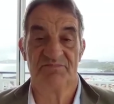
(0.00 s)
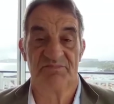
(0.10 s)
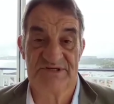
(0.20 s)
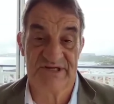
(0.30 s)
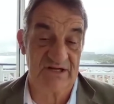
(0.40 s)

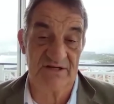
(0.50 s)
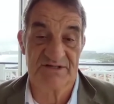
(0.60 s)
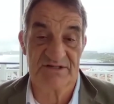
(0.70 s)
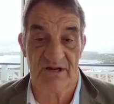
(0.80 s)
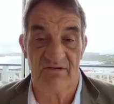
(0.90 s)
particular
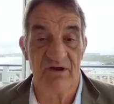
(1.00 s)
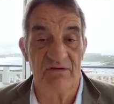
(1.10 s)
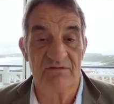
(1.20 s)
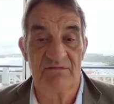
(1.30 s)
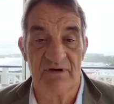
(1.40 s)
to their
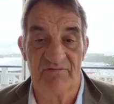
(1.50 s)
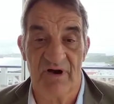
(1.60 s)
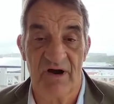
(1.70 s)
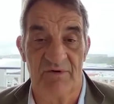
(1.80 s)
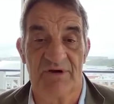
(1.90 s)
own
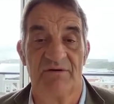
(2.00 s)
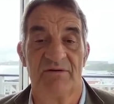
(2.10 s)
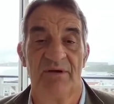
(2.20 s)
environment,